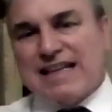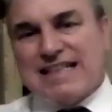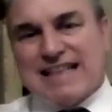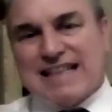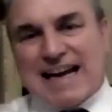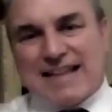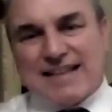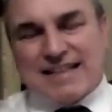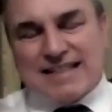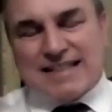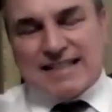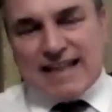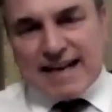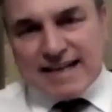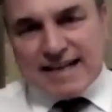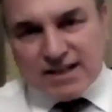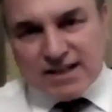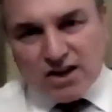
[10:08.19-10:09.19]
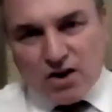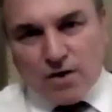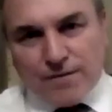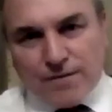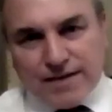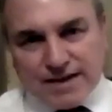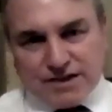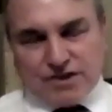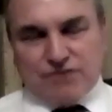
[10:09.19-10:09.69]
is at the center
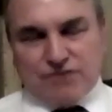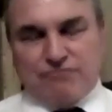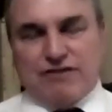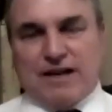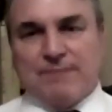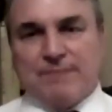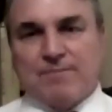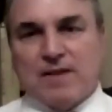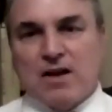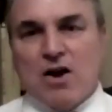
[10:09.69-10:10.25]
of history.